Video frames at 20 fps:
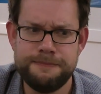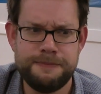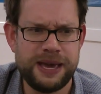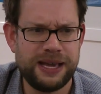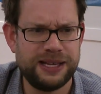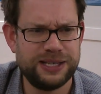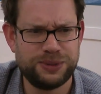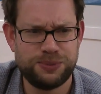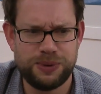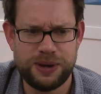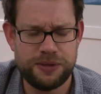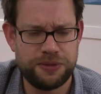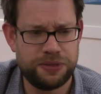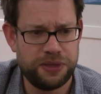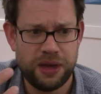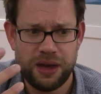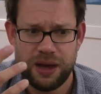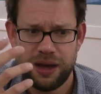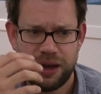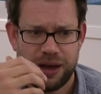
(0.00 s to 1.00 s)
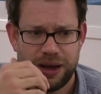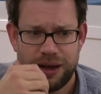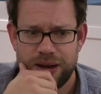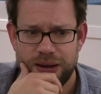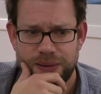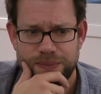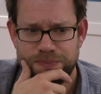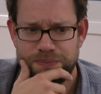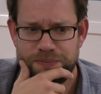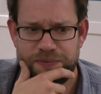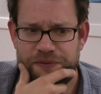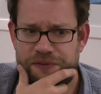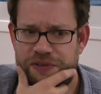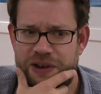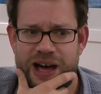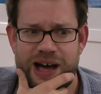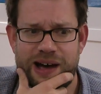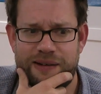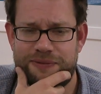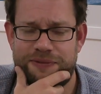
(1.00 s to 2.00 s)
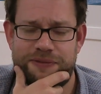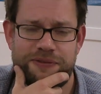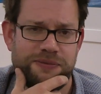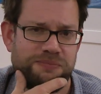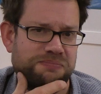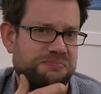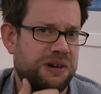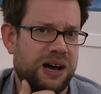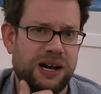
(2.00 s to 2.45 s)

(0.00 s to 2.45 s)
mixed with fluff.